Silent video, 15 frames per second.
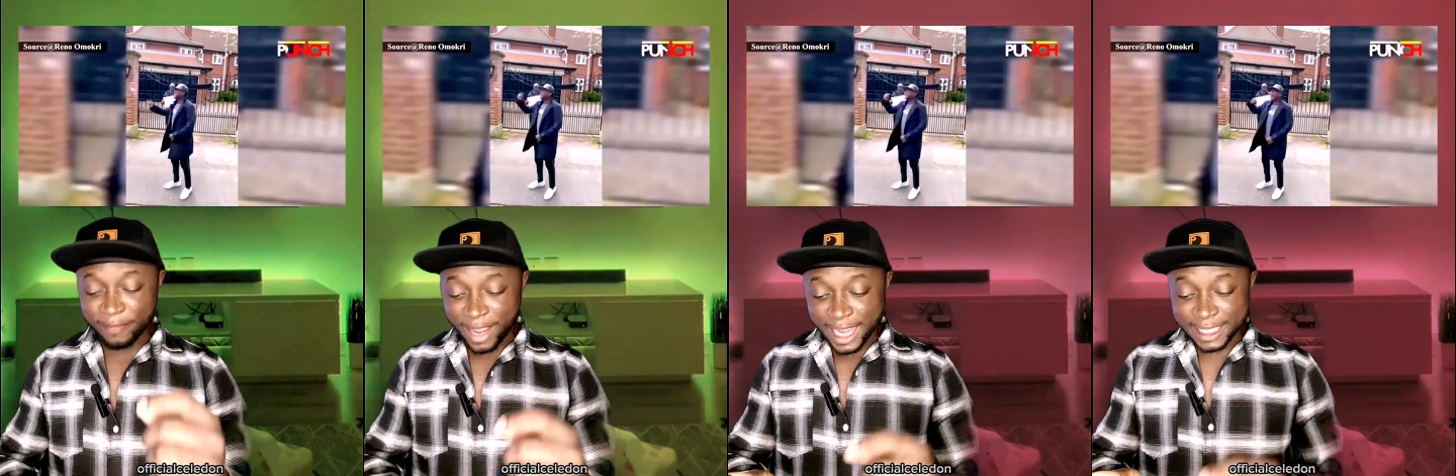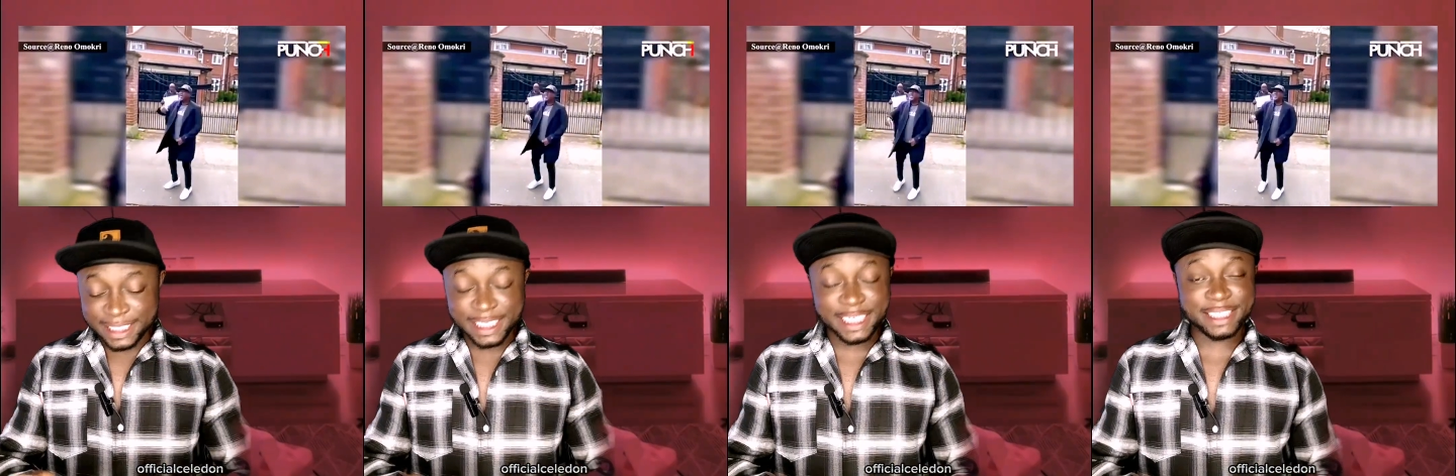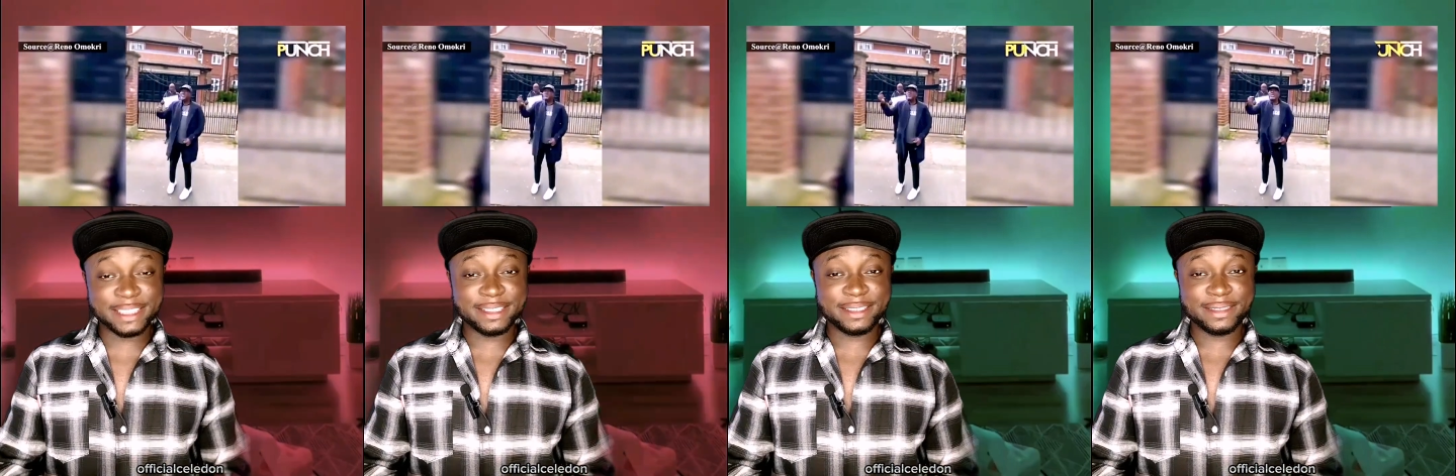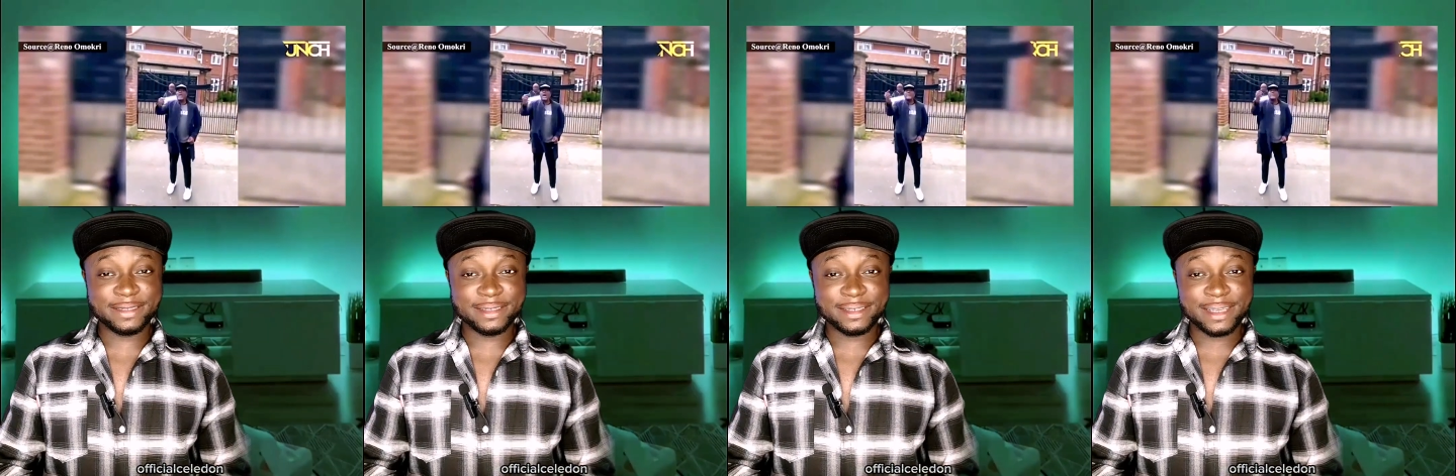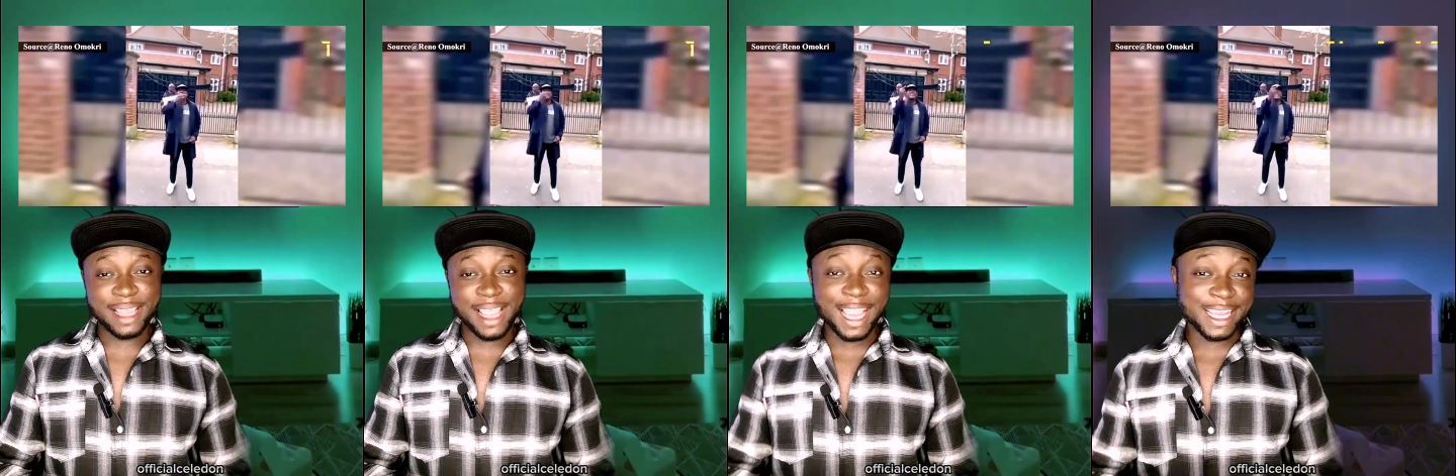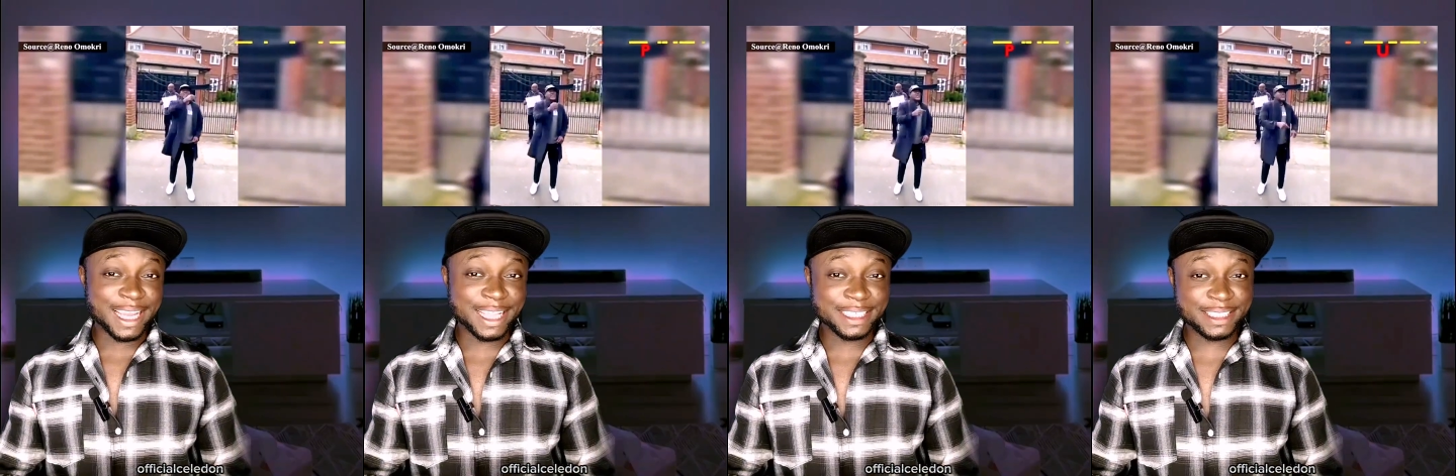fighting
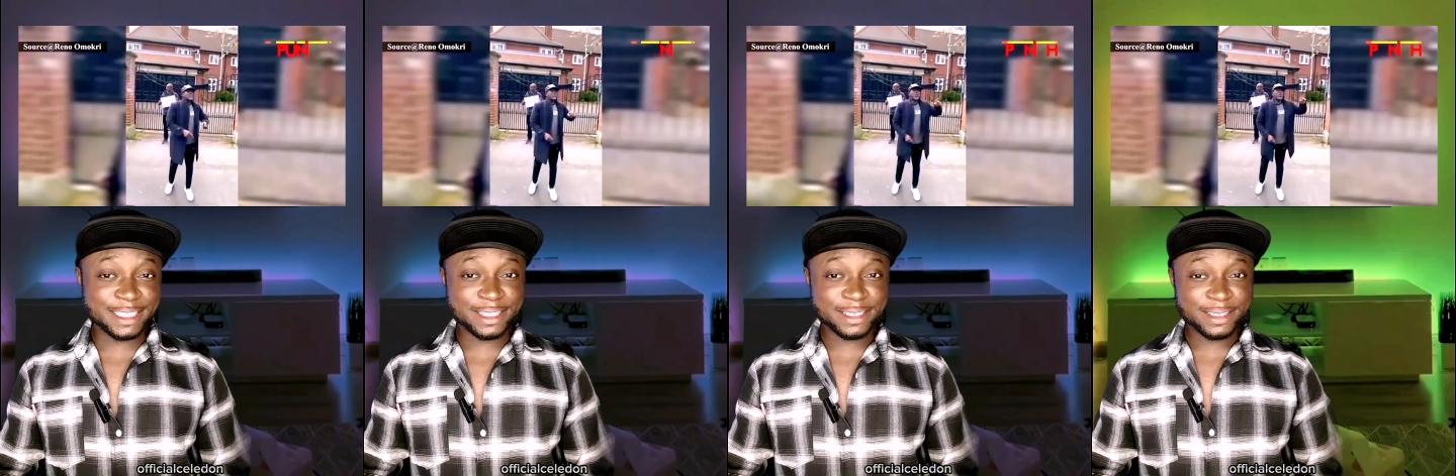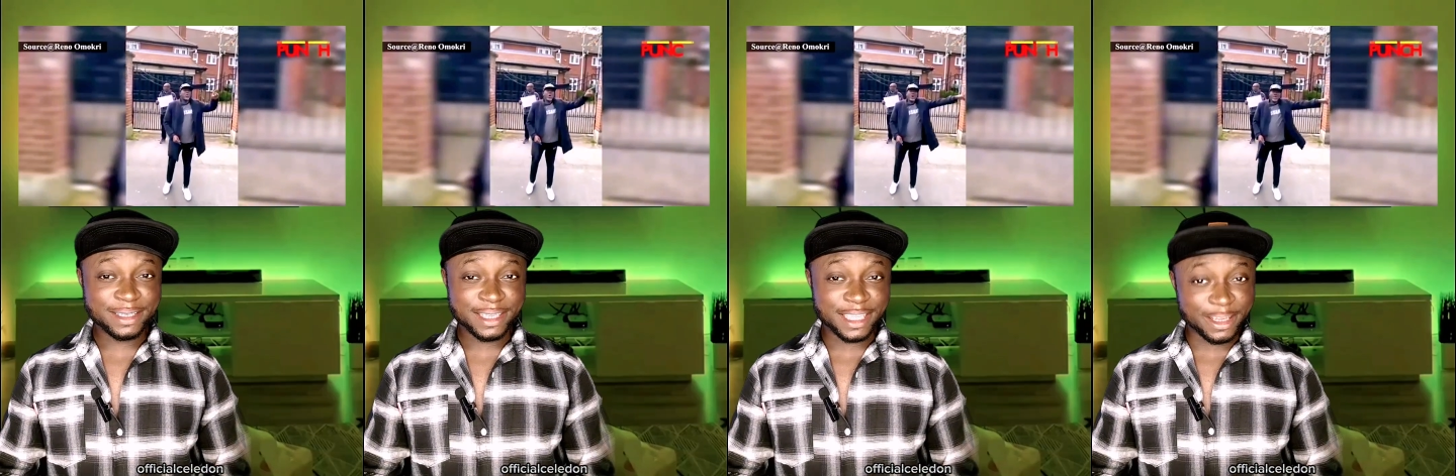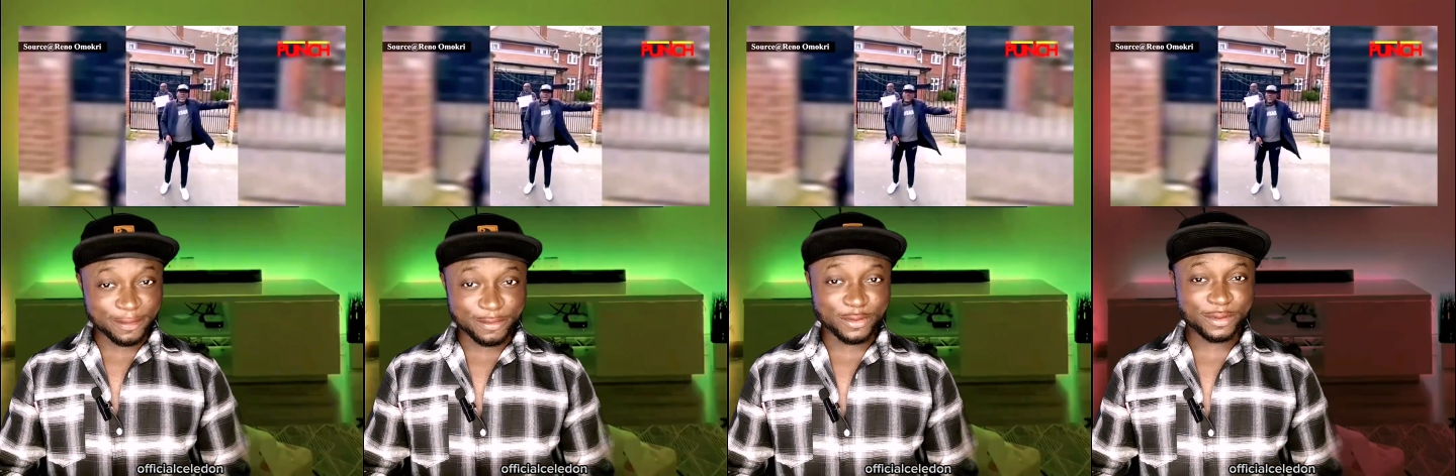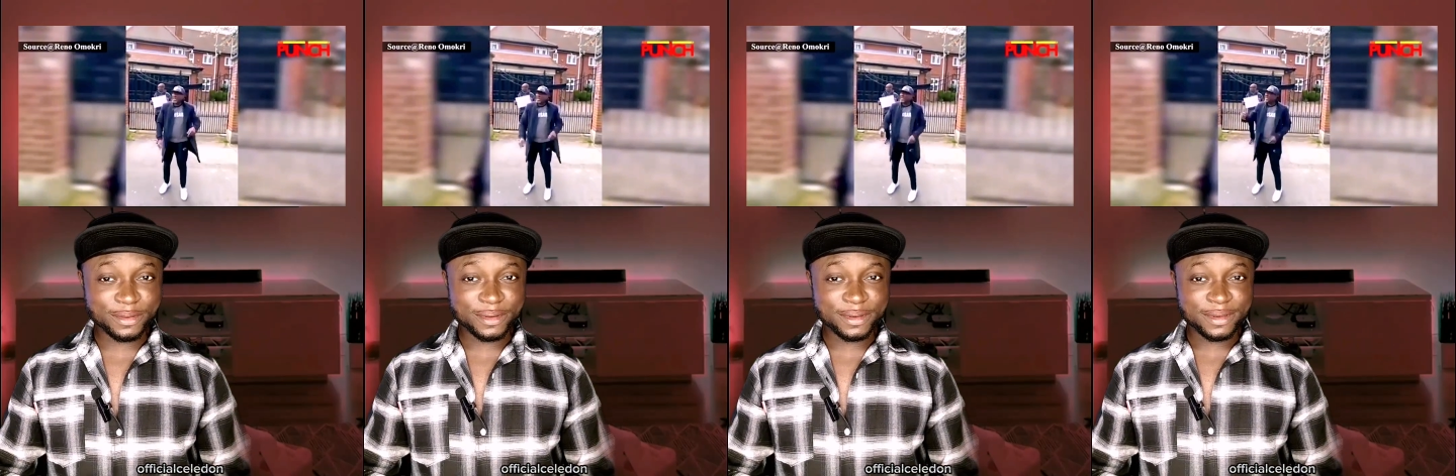against evil,